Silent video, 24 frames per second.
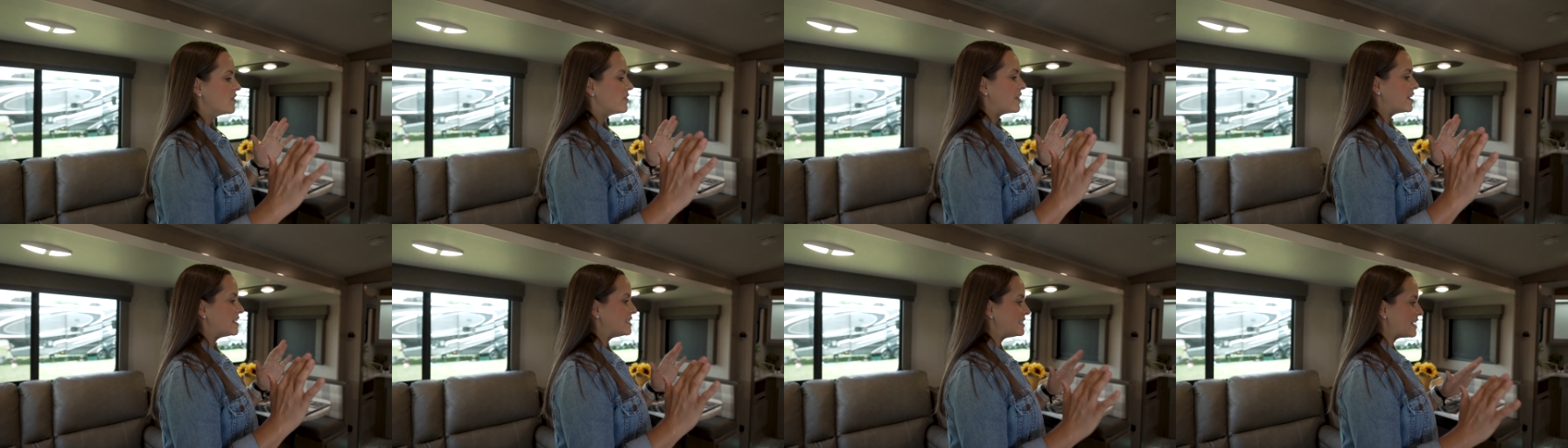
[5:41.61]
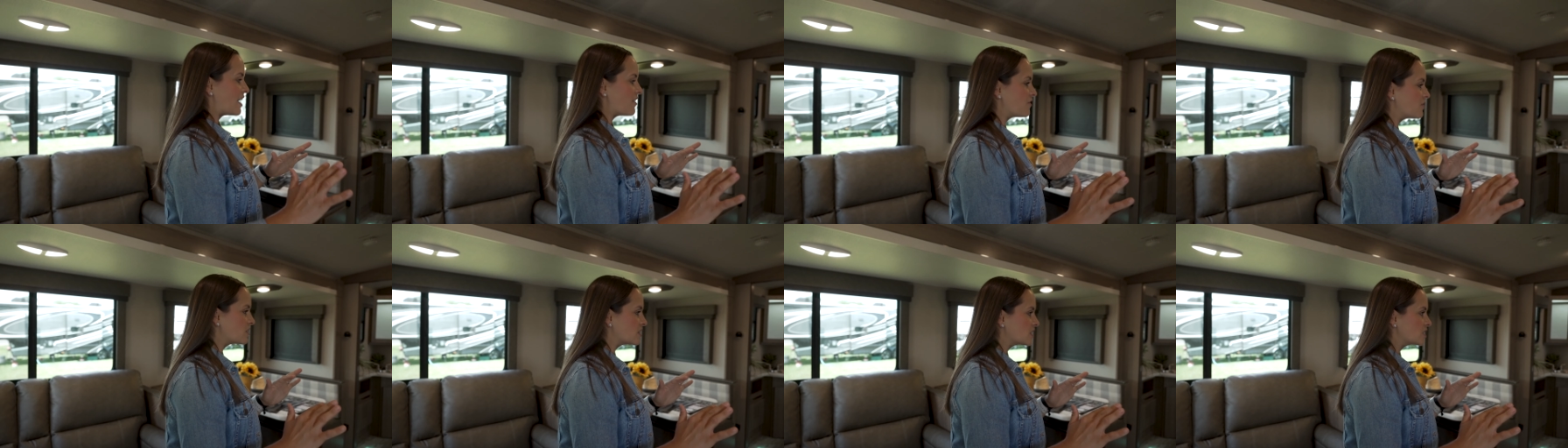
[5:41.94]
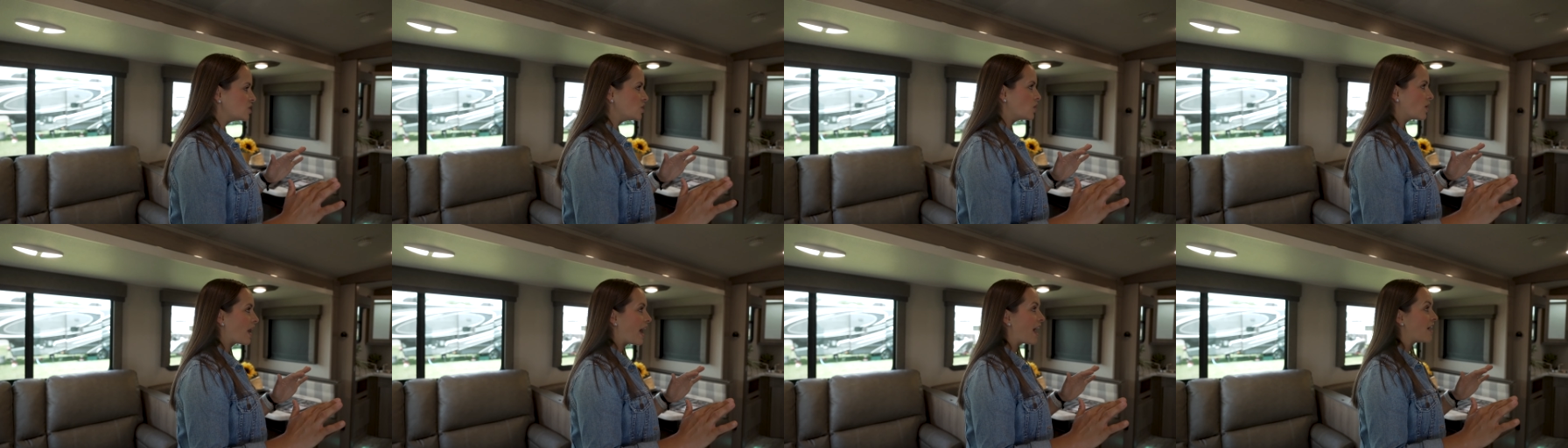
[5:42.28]
They
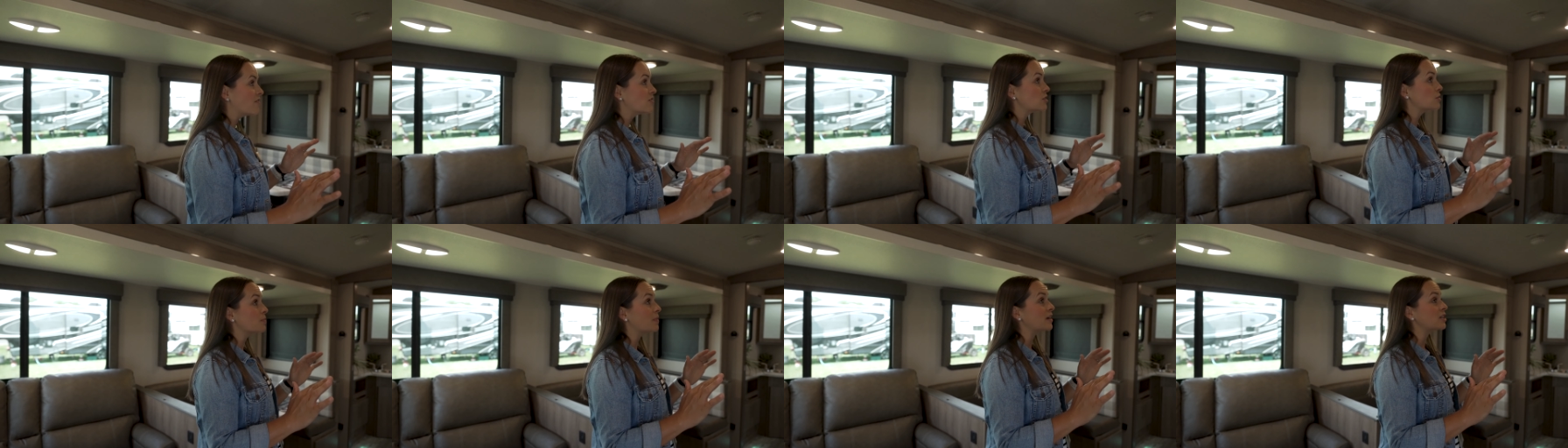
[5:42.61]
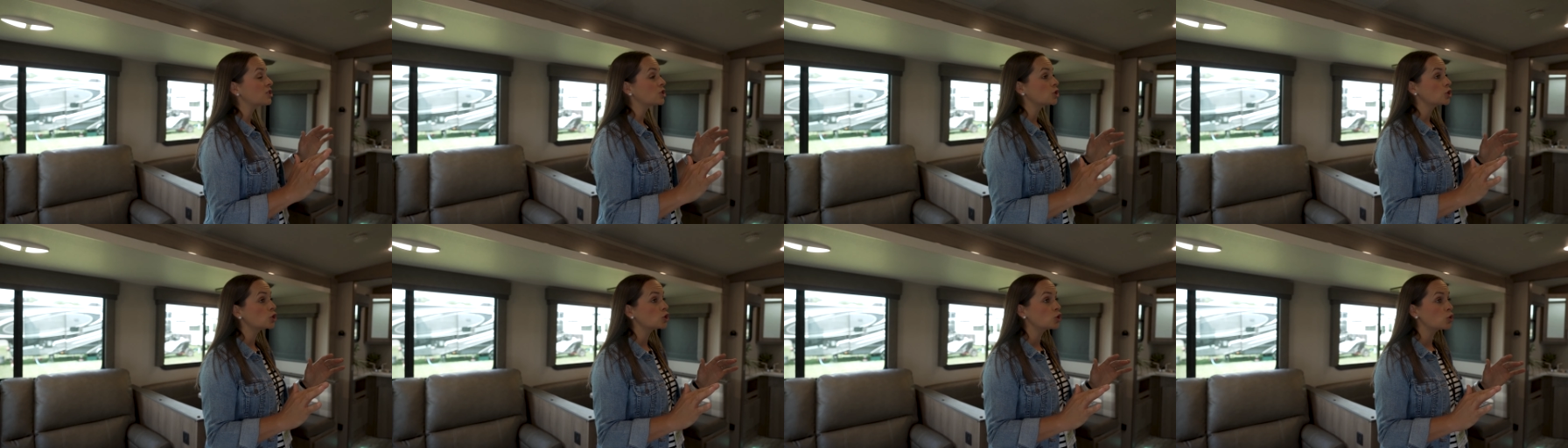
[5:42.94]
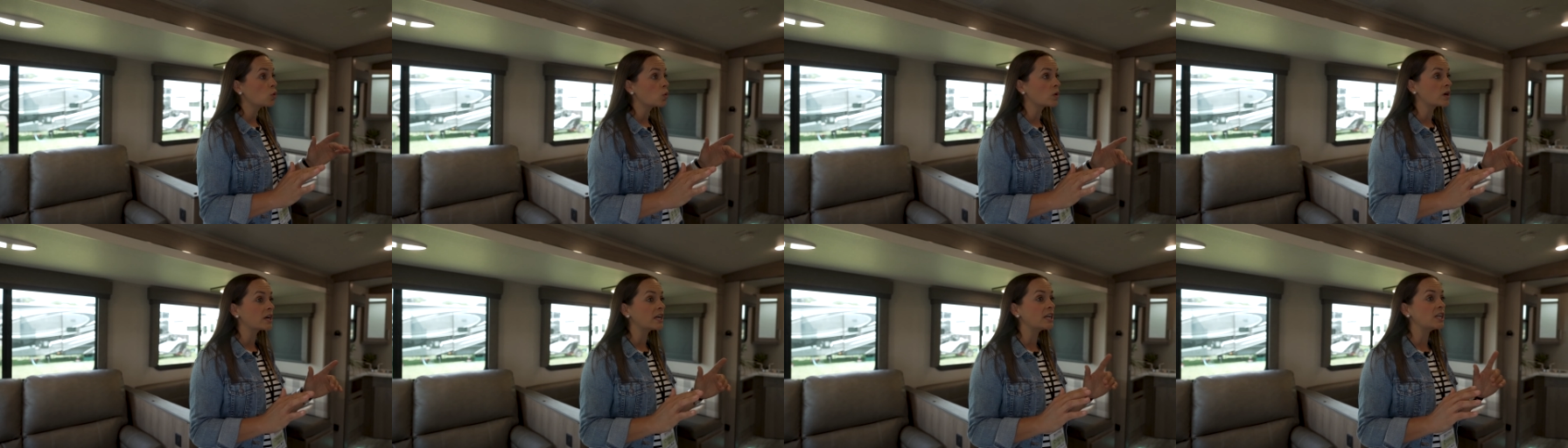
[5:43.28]
definitely don't have as much
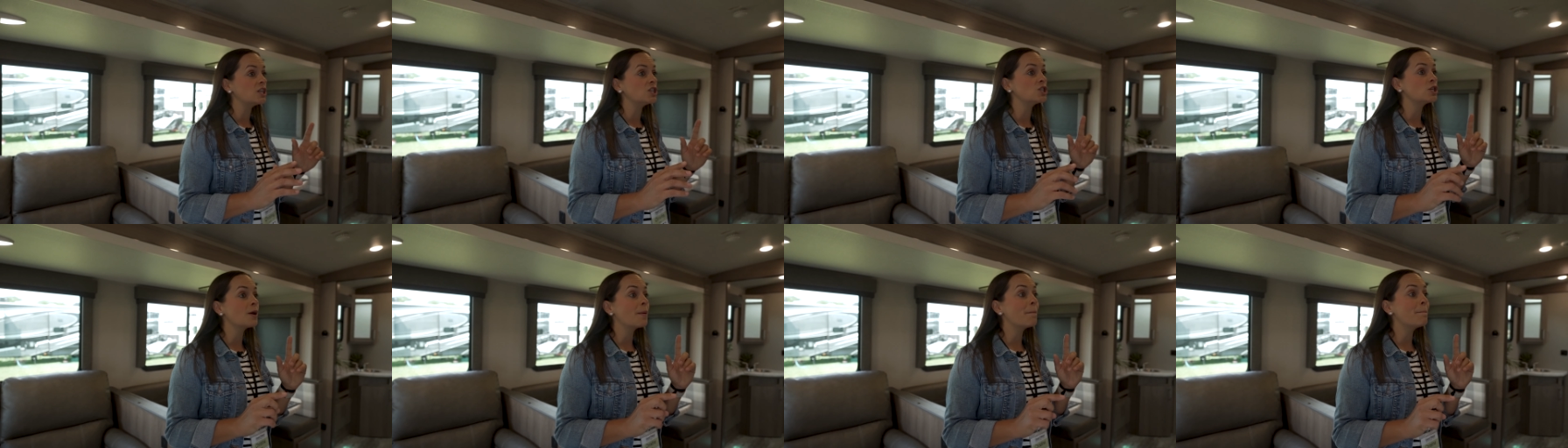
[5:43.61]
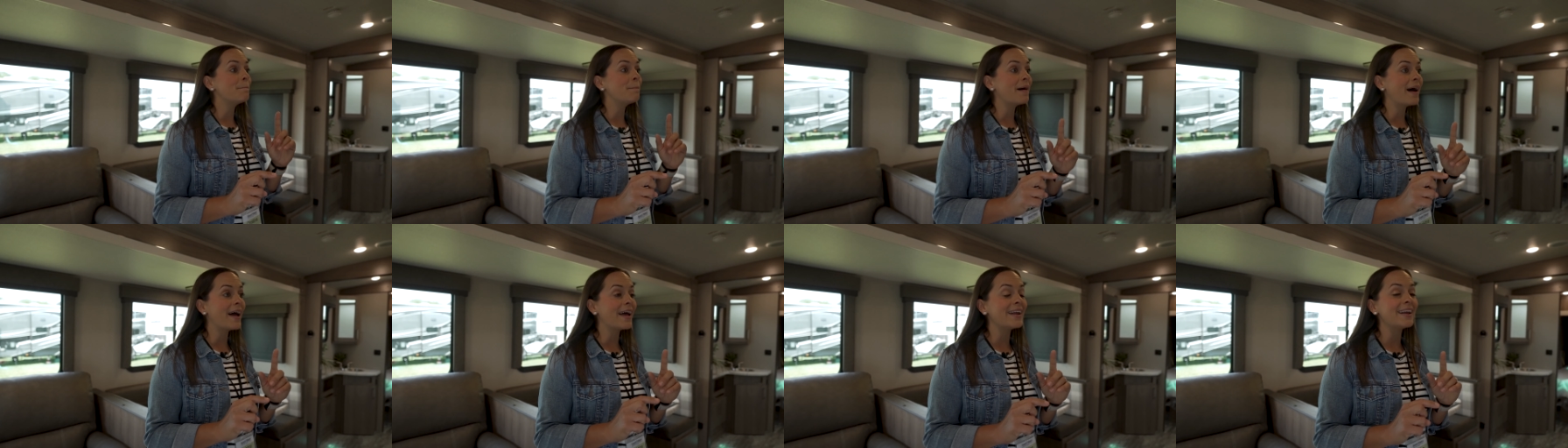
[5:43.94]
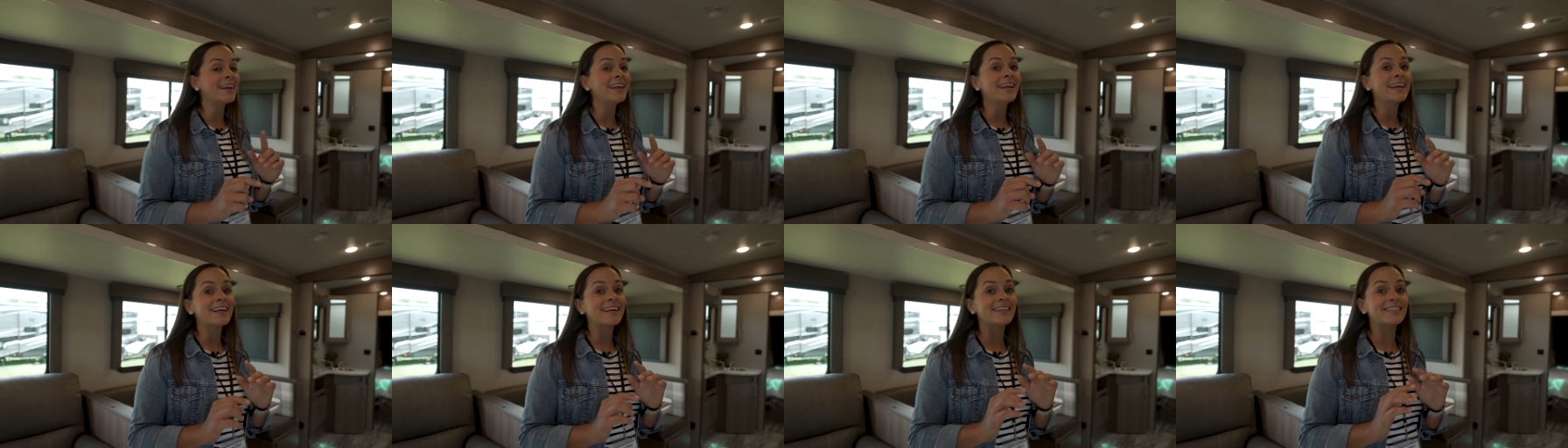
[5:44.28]
storage,
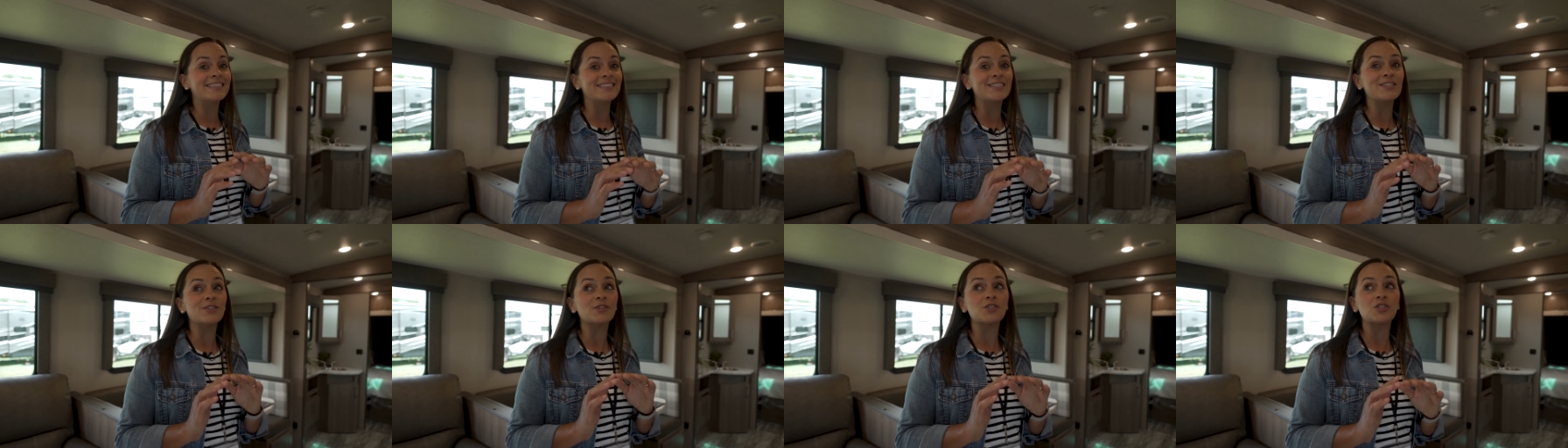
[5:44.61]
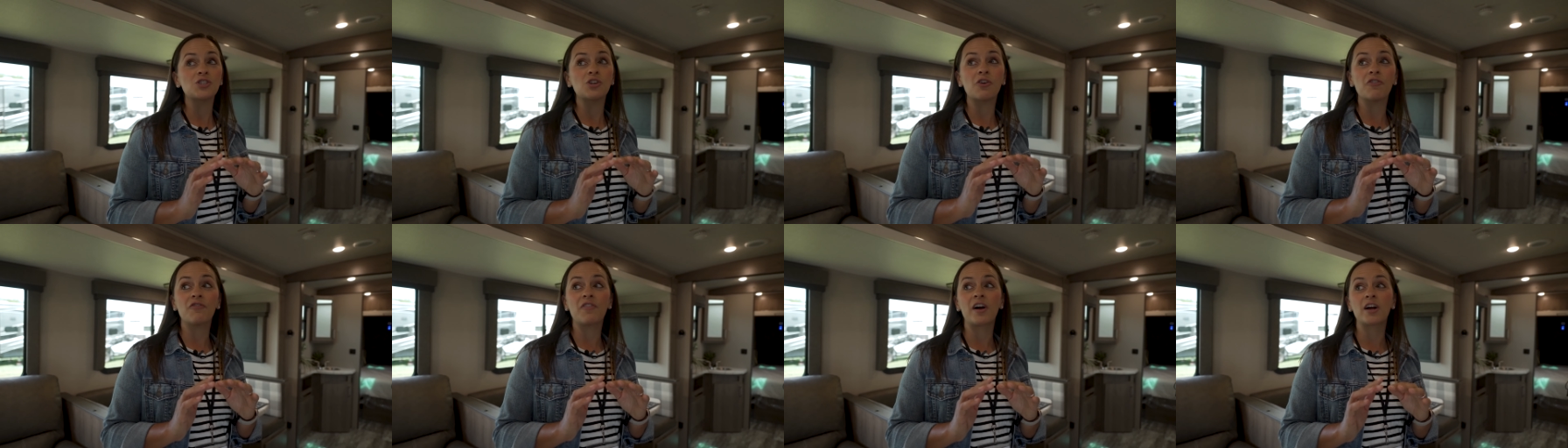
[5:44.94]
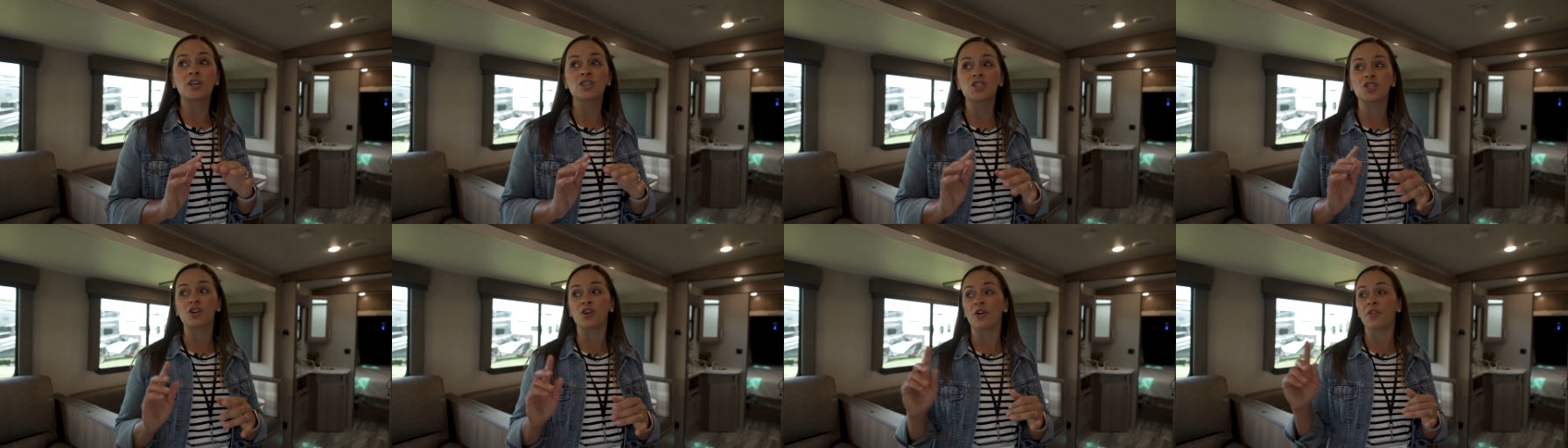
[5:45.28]
but it's still so
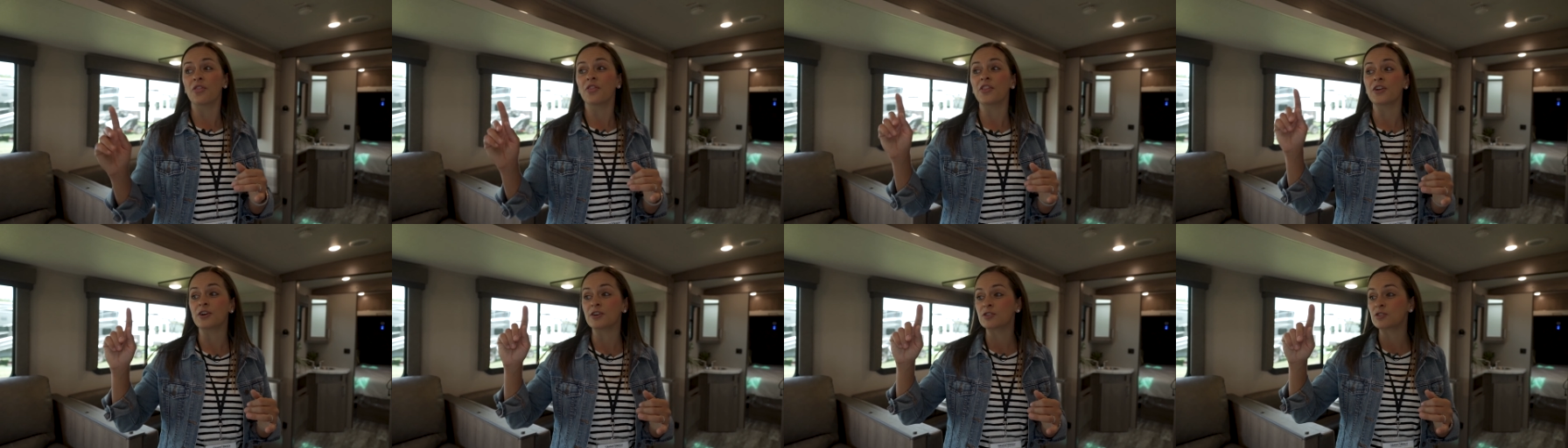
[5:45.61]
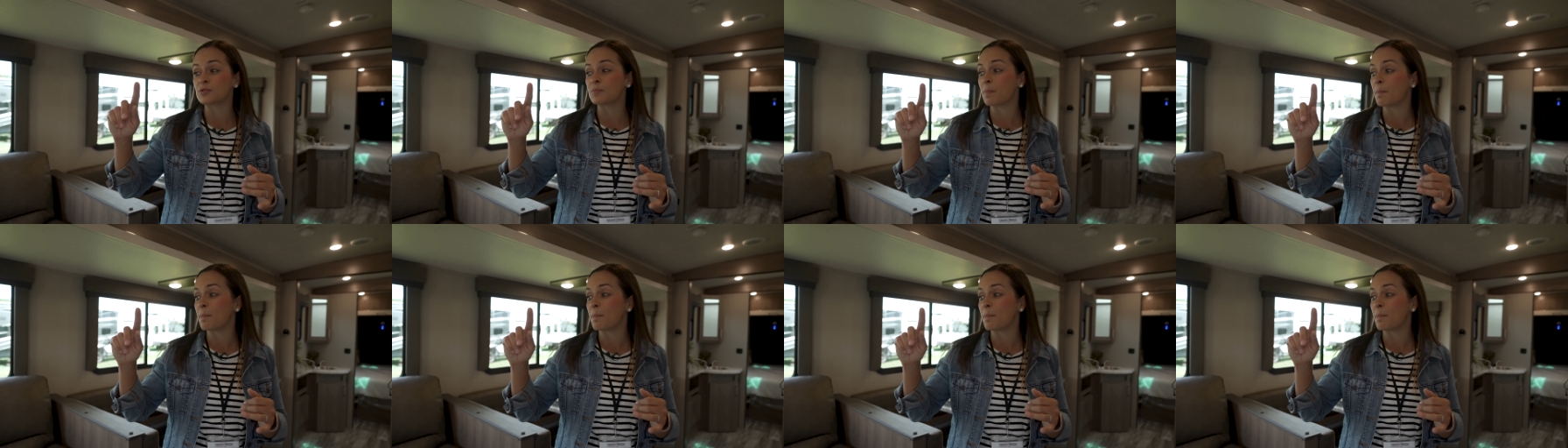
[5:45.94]
functional. There's